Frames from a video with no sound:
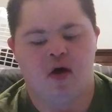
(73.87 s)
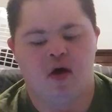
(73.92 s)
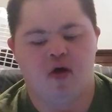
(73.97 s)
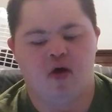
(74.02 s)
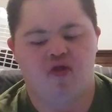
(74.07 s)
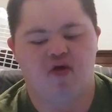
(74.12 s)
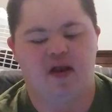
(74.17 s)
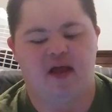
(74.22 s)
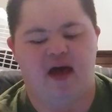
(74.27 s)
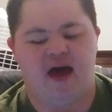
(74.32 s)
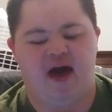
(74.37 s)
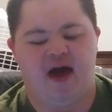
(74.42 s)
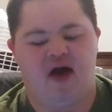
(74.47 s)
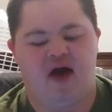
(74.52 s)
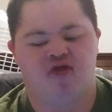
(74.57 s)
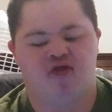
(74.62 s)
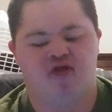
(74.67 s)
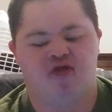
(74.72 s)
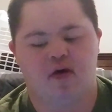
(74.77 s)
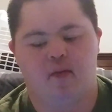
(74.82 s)
the
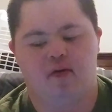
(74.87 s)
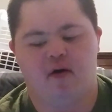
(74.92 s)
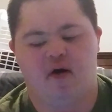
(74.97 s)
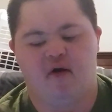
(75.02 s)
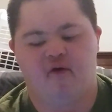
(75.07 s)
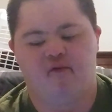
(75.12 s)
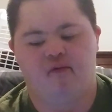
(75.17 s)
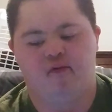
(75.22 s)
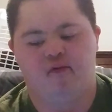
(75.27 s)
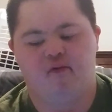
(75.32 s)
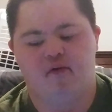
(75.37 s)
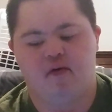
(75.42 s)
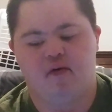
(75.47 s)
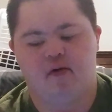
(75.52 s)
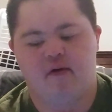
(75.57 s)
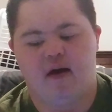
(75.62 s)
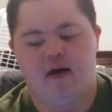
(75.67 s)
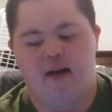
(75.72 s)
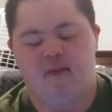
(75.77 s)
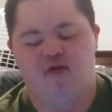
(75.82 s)
last couple of
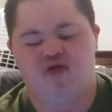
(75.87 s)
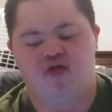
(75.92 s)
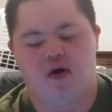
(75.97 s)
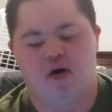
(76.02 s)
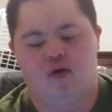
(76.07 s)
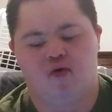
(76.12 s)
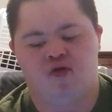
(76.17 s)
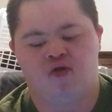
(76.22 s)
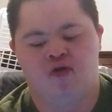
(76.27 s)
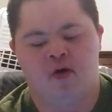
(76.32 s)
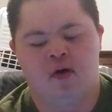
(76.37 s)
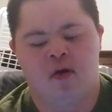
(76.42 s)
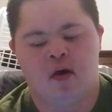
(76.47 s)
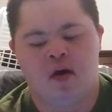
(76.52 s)
episodes,